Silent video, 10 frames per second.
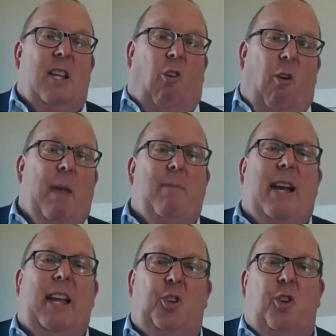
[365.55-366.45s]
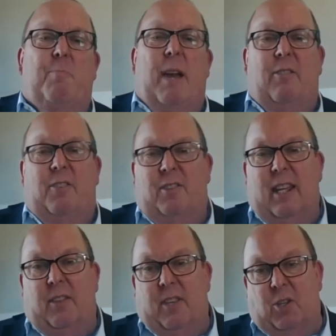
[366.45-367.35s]
Or maybe I should better say
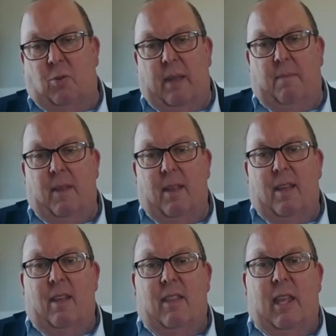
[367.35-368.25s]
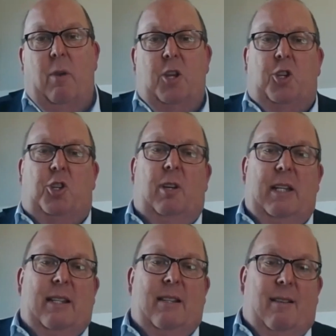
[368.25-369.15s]
it this way, that we
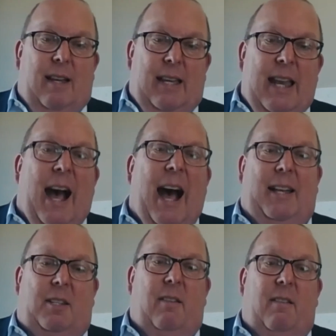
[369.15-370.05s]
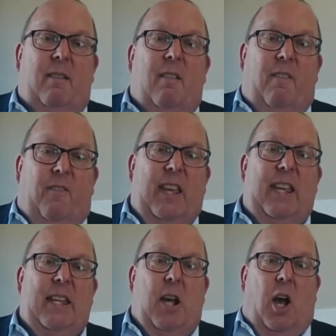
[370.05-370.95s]
should not
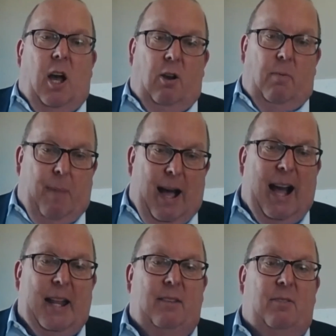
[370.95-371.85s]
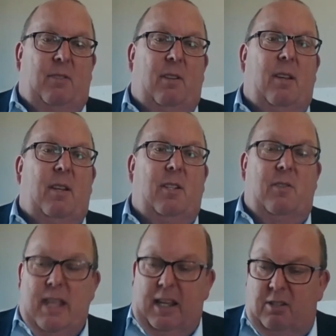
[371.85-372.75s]
feed our bodies to
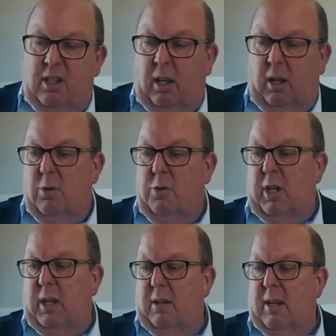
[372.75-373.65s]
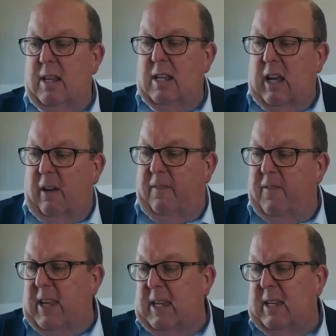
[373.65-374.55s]
the exclusion of
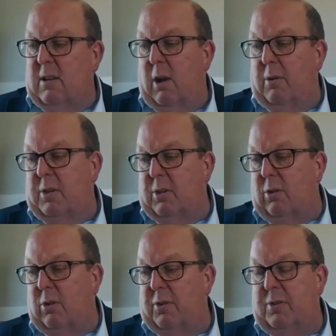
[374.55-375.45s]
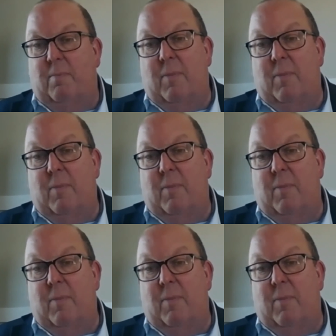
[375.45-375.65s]
feeding our souls.